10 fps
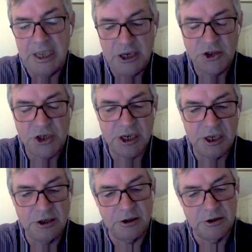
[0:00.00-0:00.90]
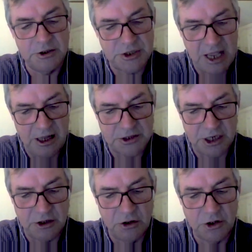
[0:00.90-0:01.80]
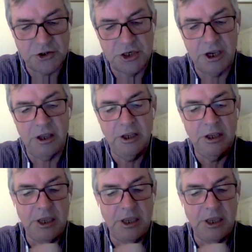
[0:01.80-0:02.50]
aging in cells in culture